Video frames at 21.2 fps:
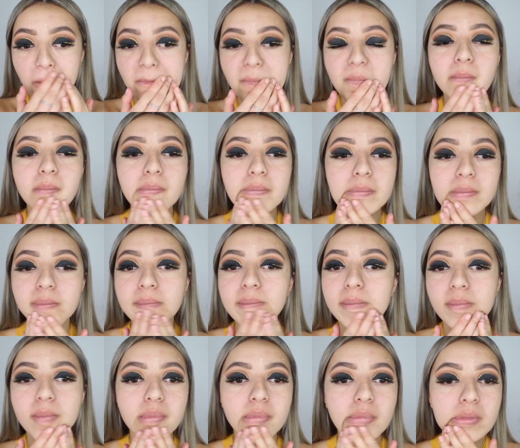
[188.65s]
focusing
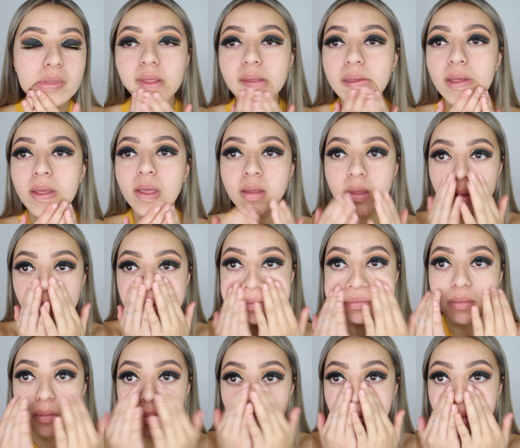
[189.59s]
it specifically
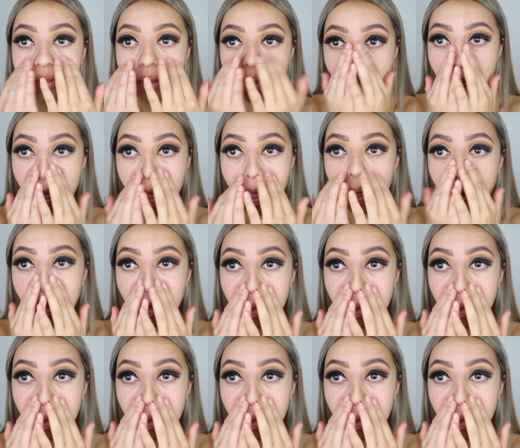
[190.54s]
on my T-zone